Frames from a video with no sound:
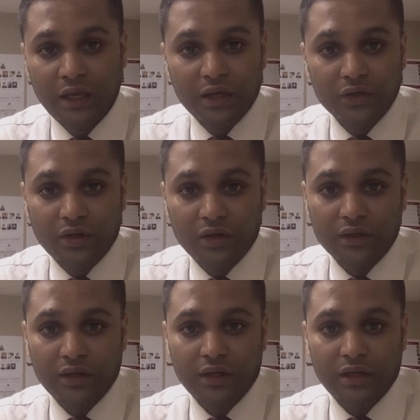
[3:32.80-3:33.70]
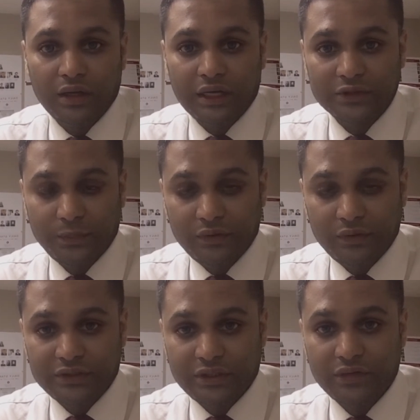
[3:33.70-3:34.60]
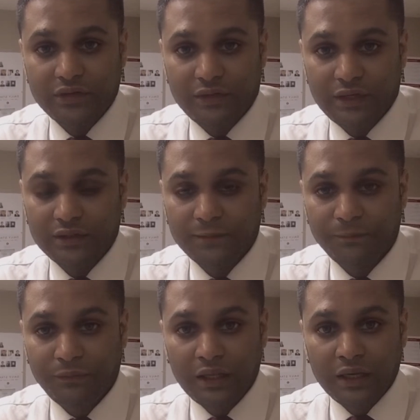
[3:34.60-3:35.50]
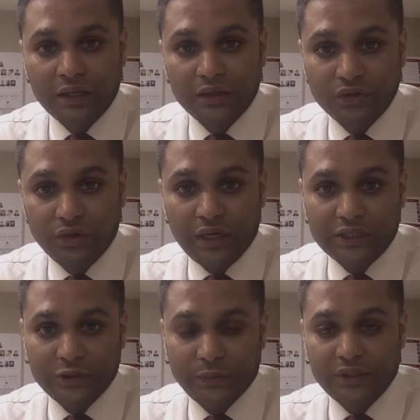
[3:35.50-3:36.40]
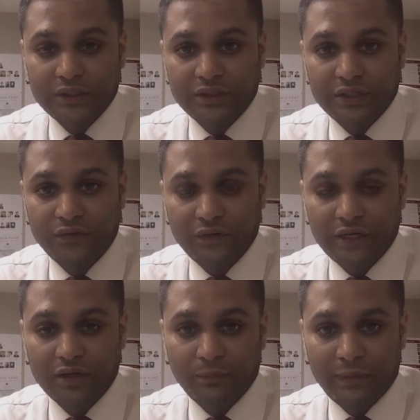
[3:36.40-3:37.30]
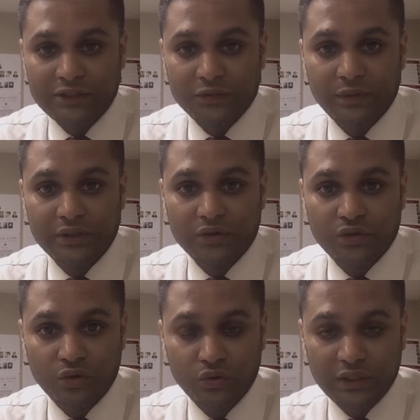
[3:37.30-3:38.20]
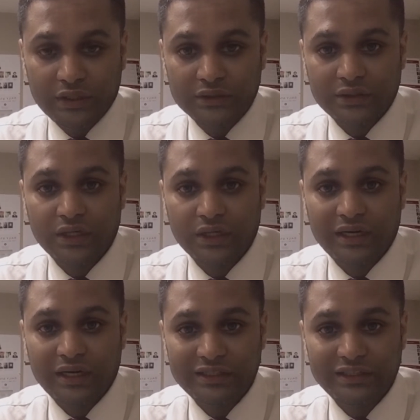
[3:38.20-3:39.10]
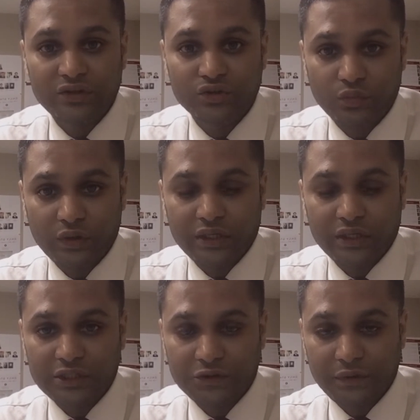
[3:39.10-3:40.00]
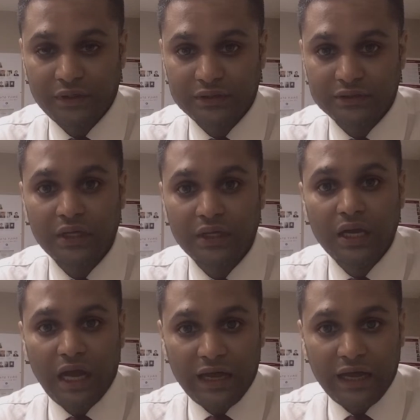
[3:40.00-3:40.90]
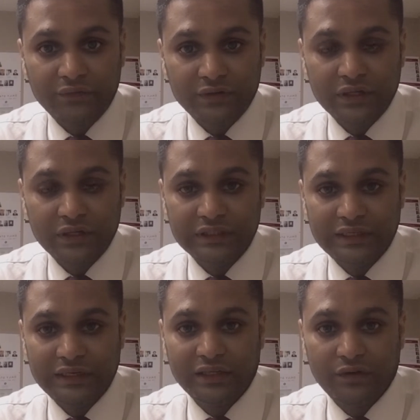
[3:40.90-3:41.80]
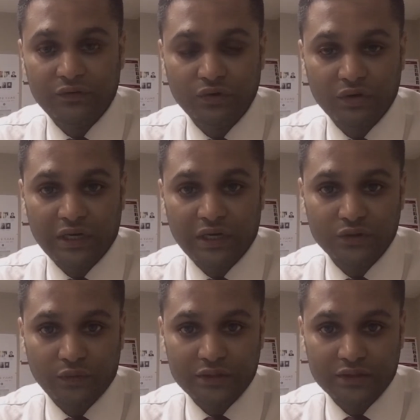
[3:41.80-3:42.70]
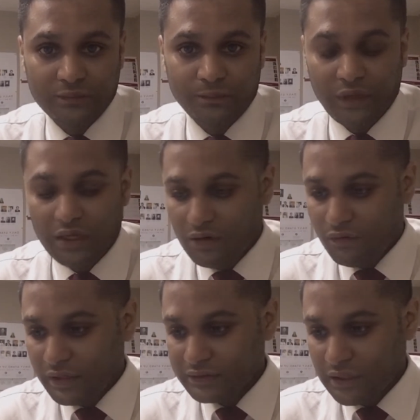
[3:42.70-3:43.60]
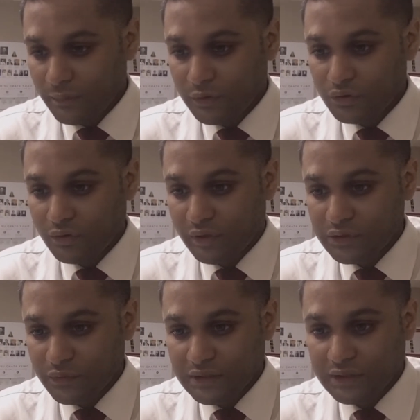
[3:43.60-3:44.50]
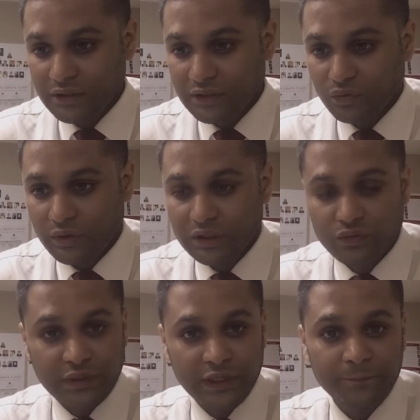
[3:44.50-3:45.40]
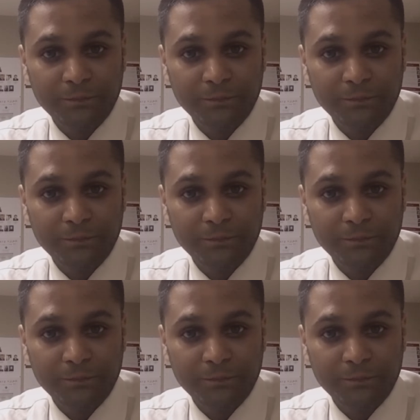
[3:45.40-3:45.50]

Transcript: your experience certificate. Your experience certificate must be 2 years continuous working experience after the date of your graduation. For example, you graduated in 2020,